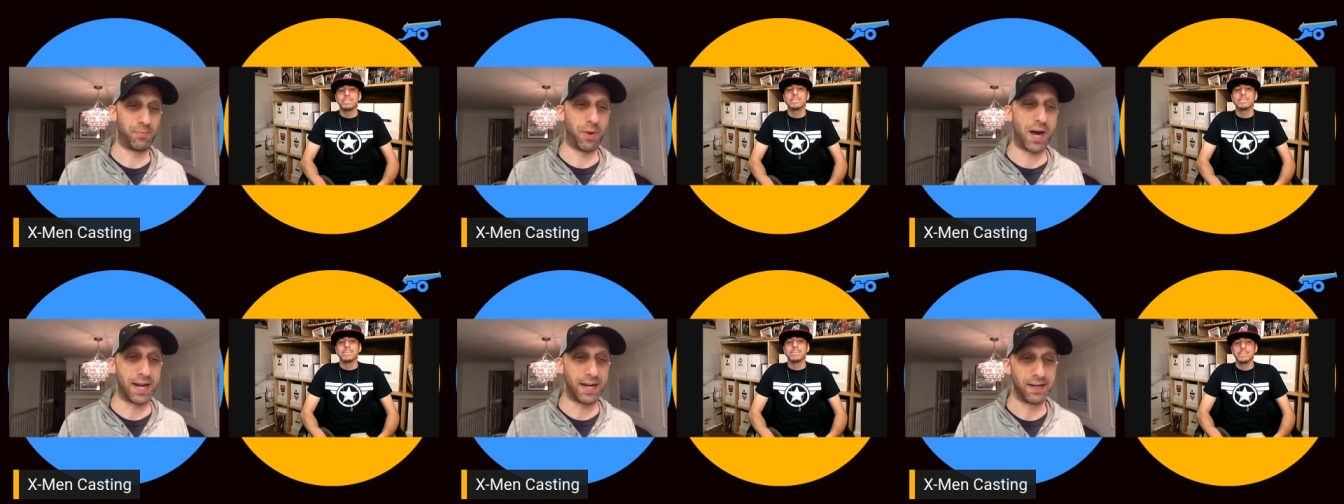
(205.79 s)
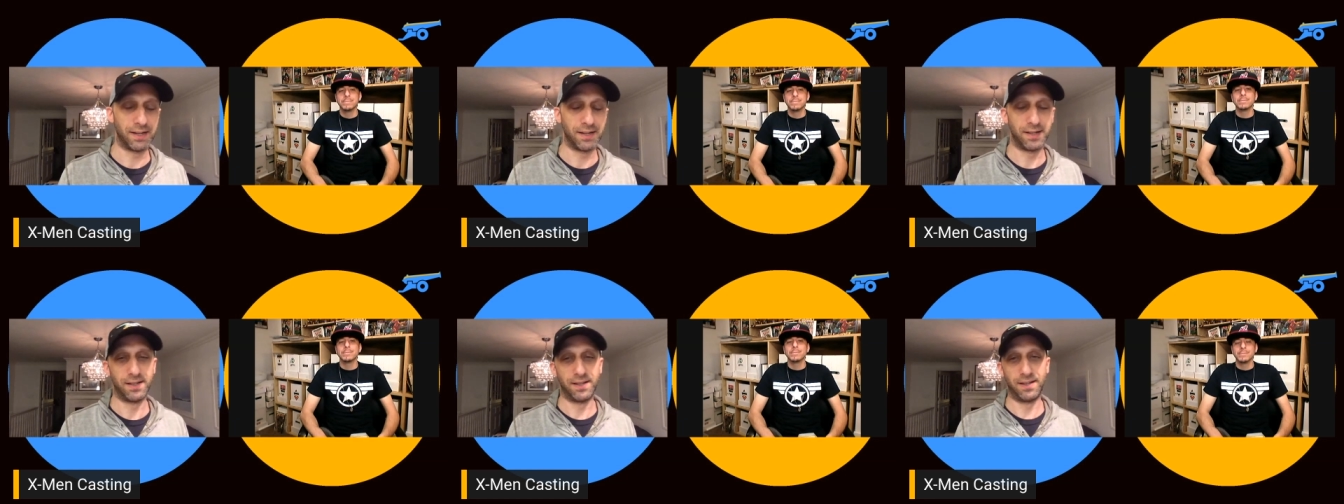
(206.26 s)
But
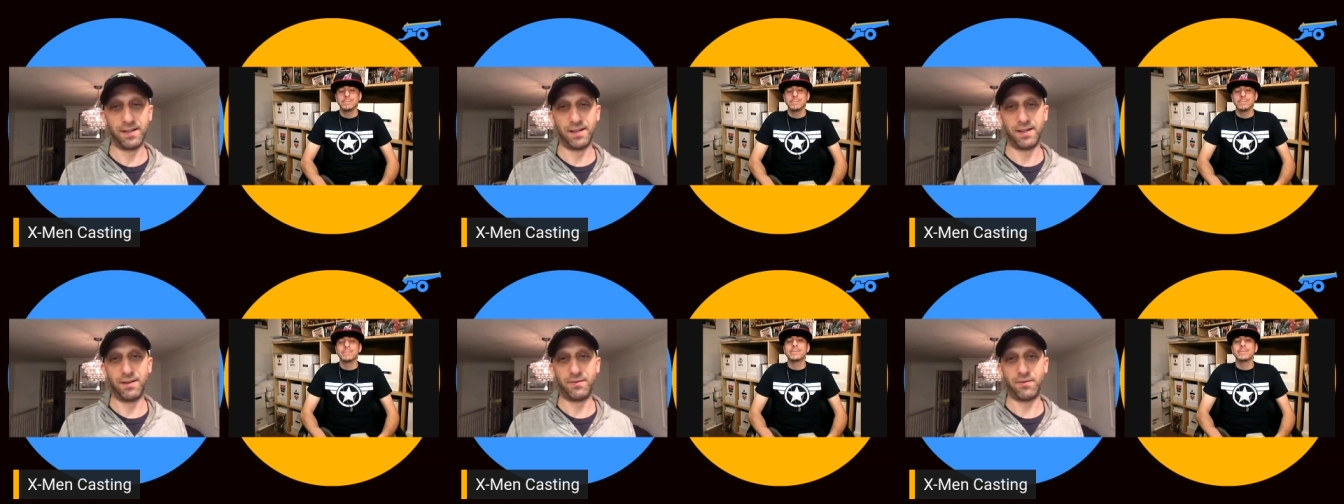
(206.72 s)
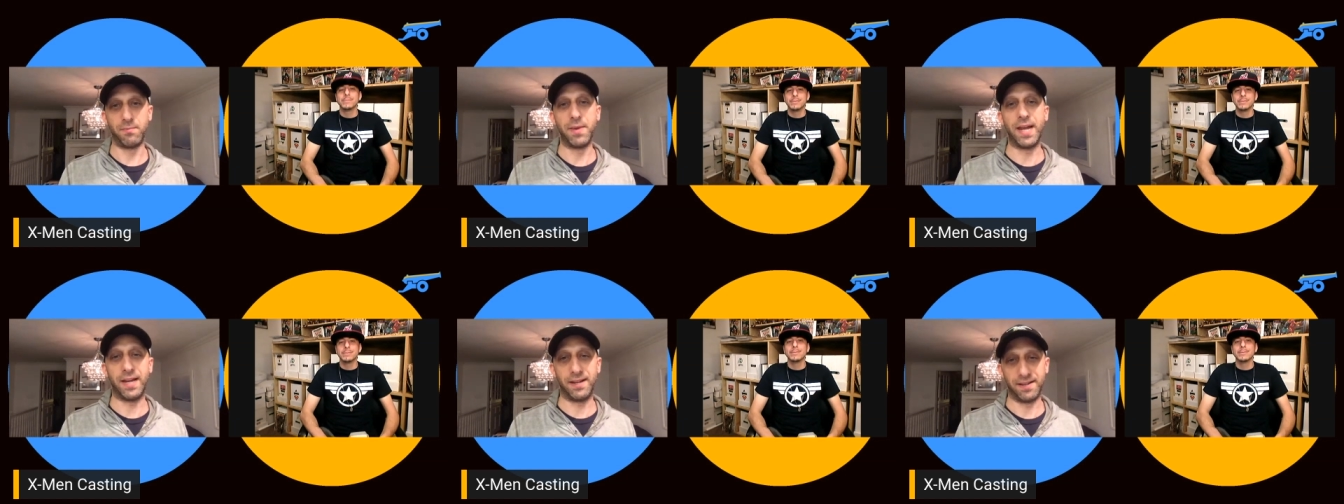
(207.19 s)
for
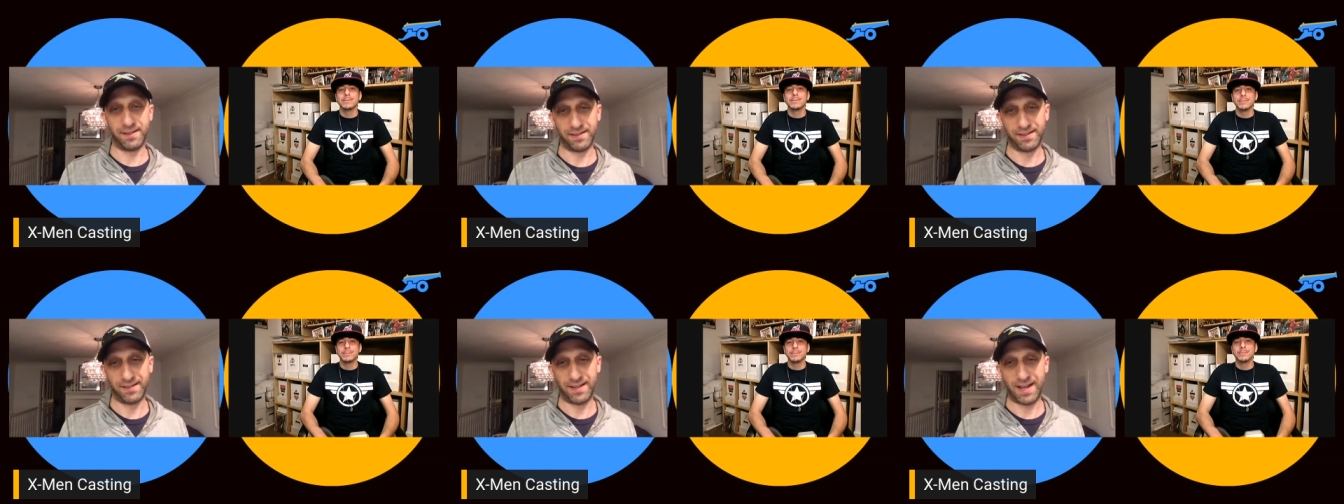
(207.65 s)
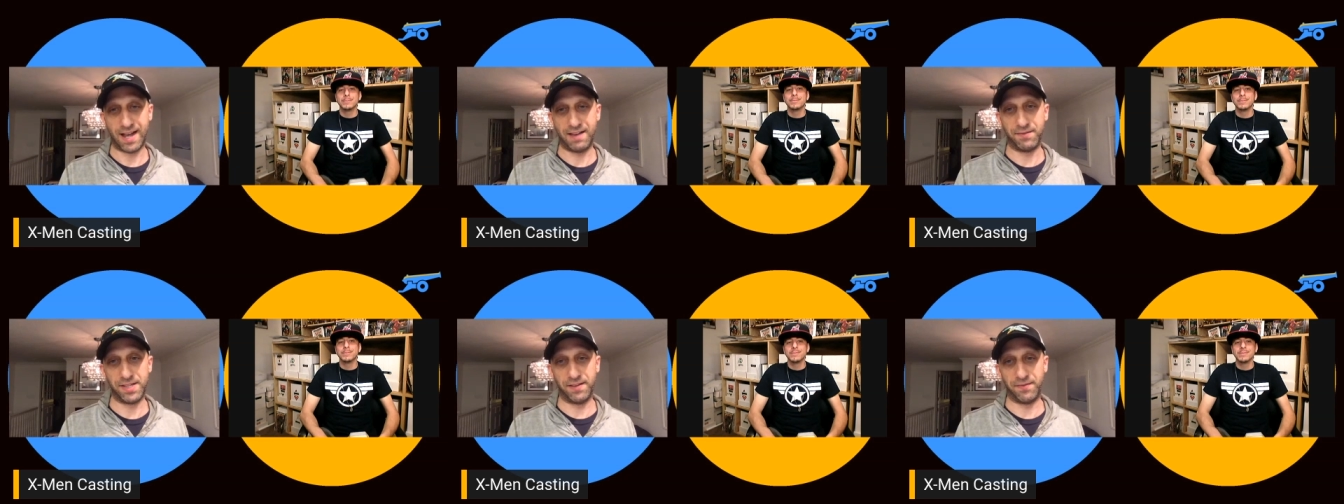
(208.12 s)
me,
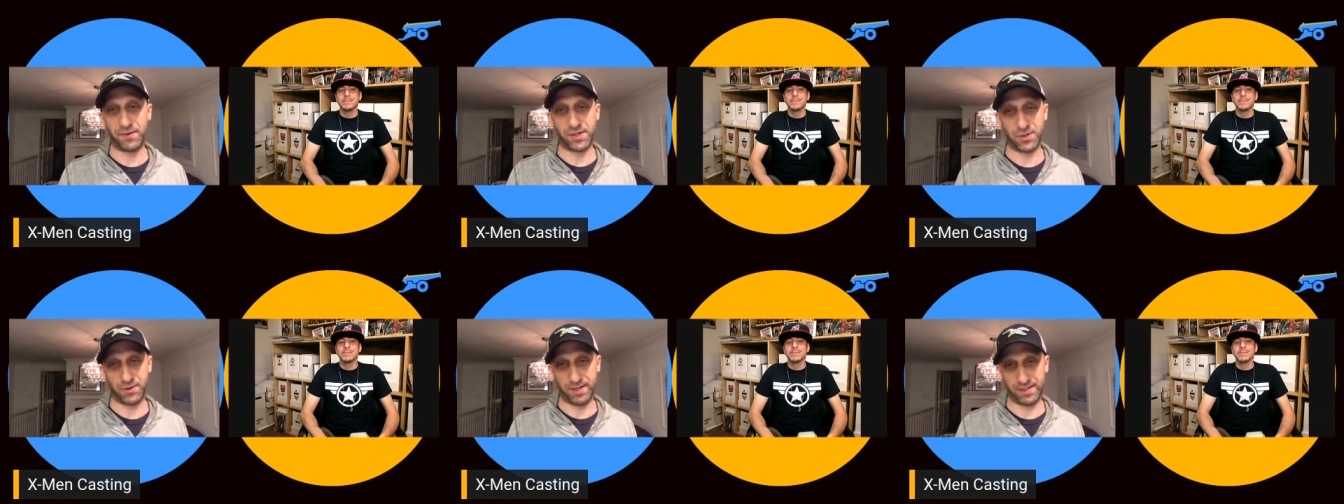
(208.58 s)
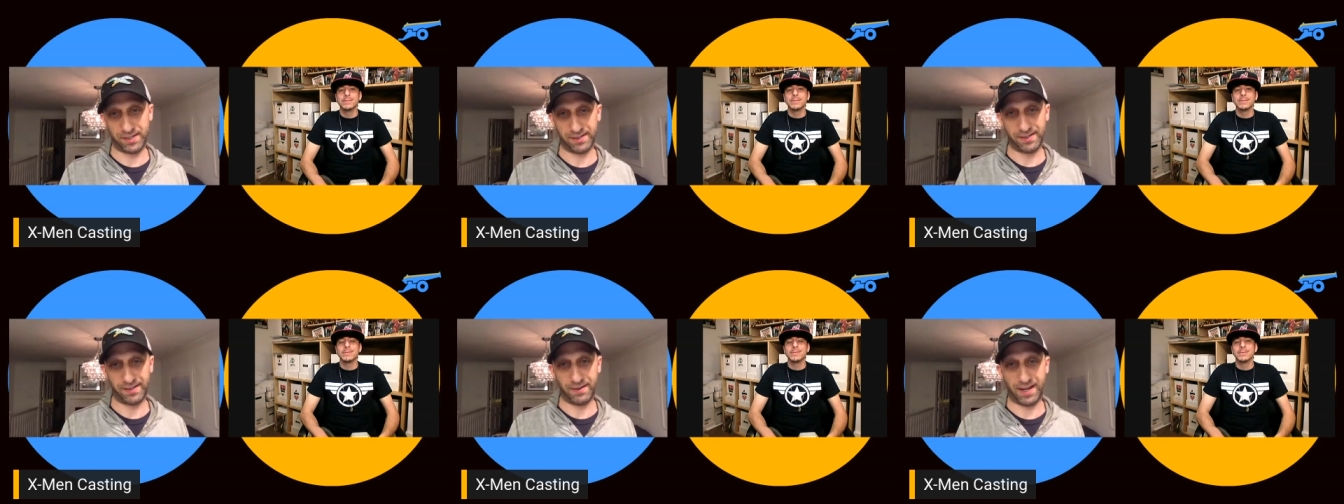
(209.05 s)
I have a different
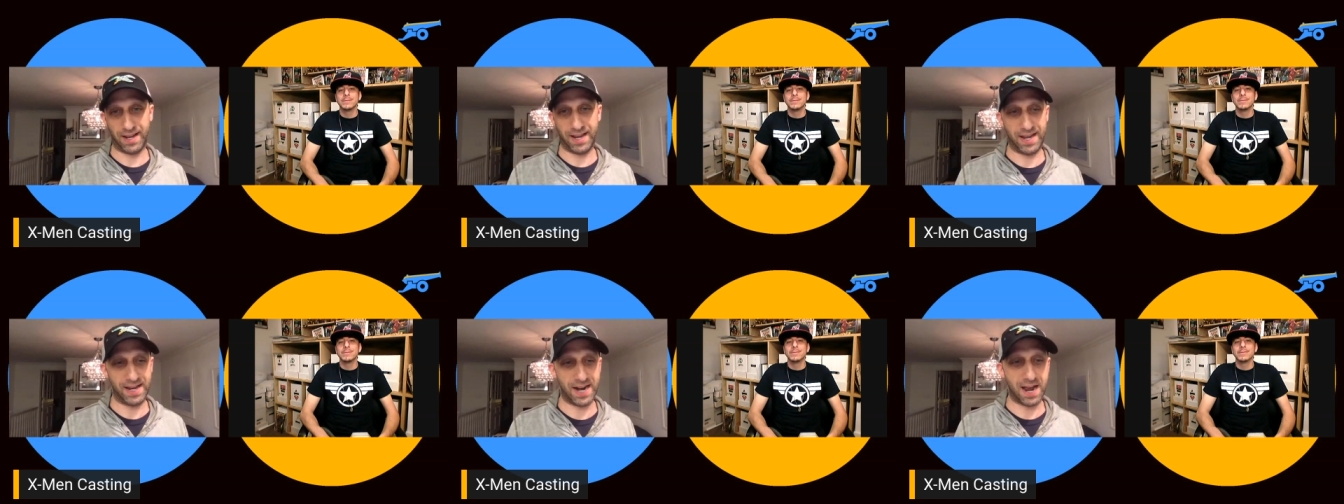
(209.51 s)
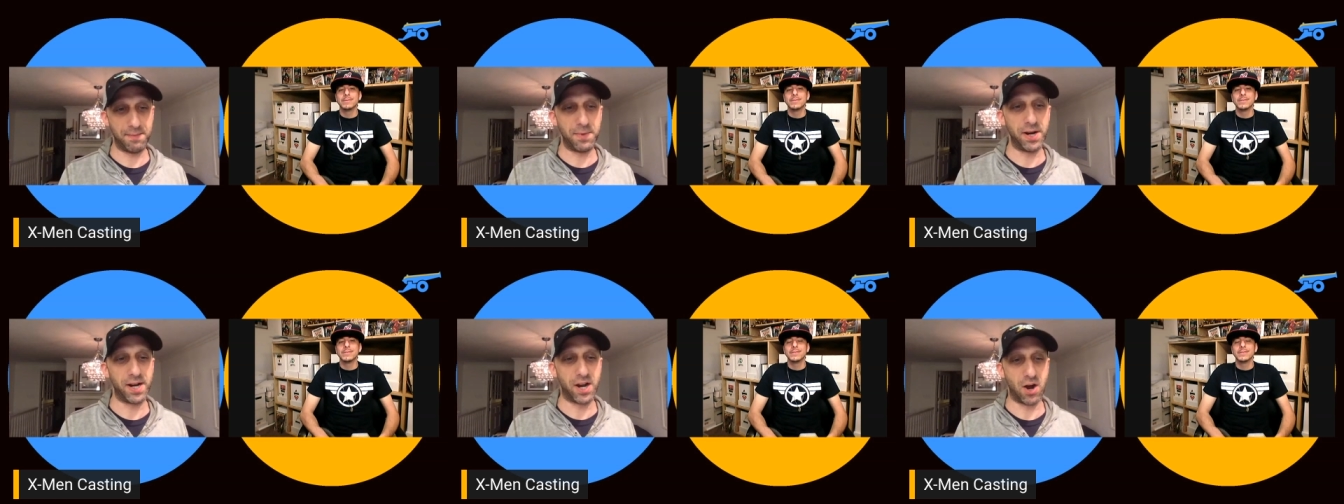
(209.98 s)
choice. And
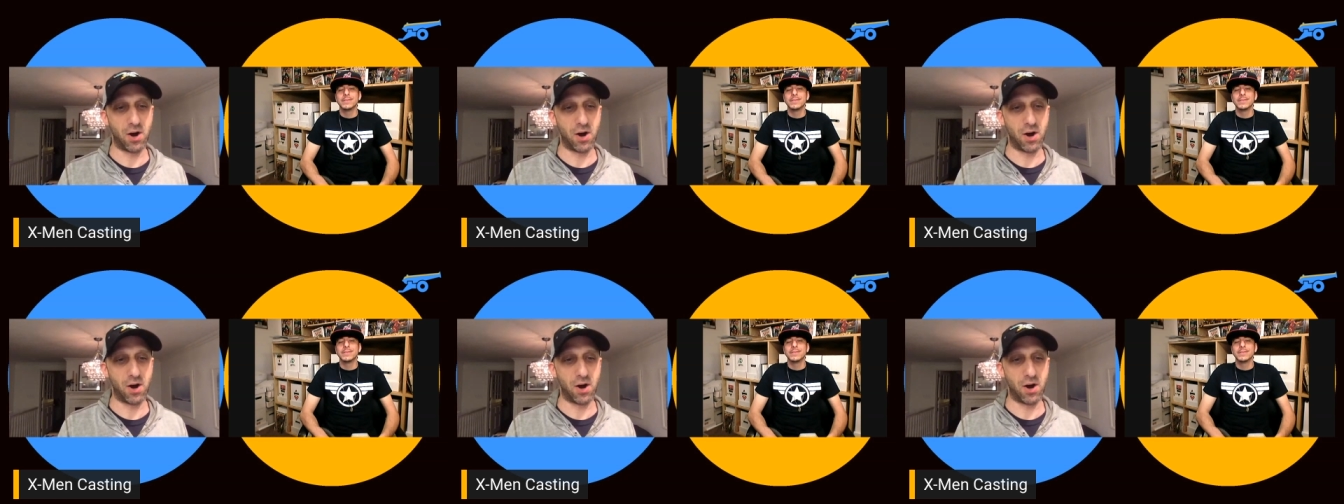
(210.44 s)
I'm gonna